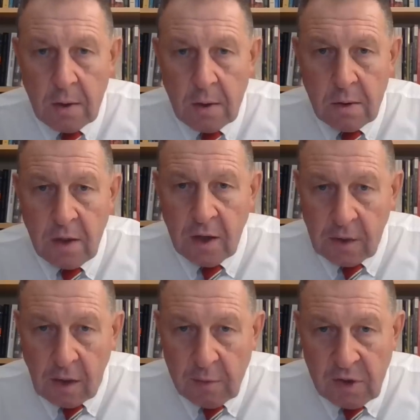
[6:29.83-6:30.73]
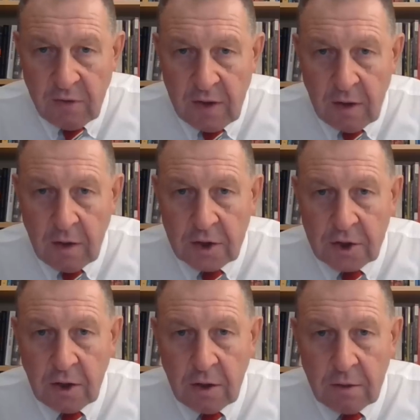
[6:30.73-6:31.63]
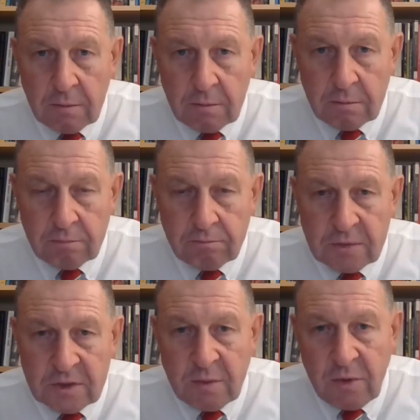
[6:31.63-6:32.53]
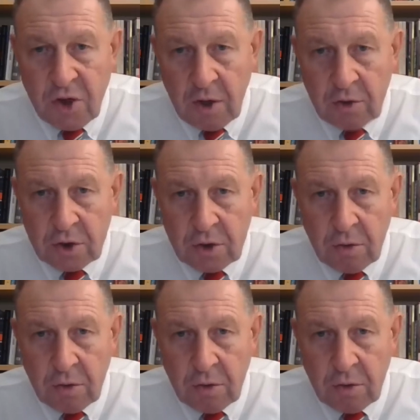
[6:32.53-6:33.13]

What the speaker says: war of annihilation of the entire Israeli population.